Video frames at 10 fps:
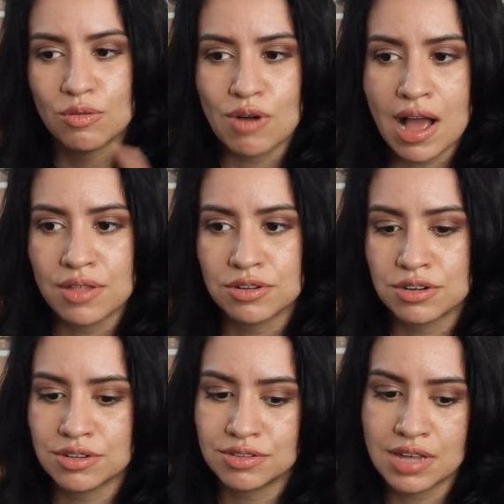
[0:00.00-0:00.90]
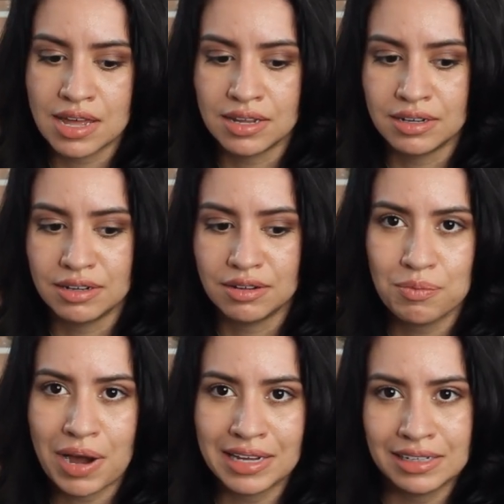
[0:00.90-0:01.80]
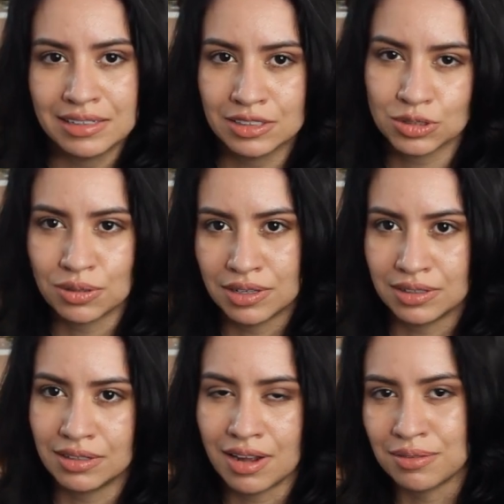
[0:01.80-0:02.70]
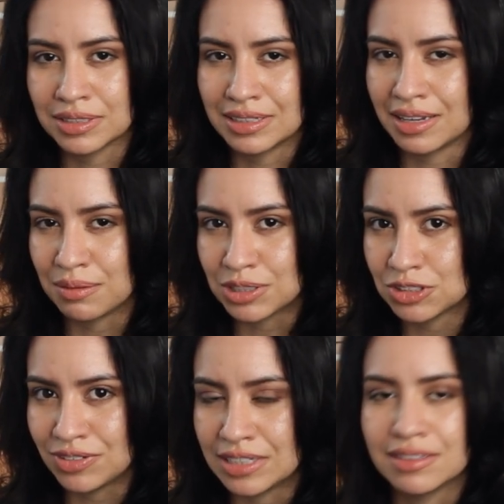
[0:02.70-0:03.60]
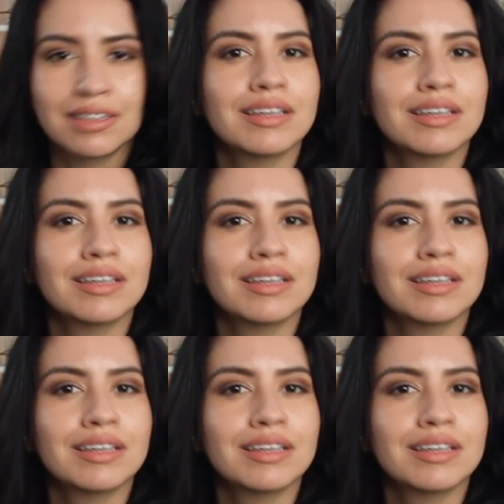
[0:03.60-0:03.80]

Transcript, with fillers: rather than buying it in the store and not really getting much of anything.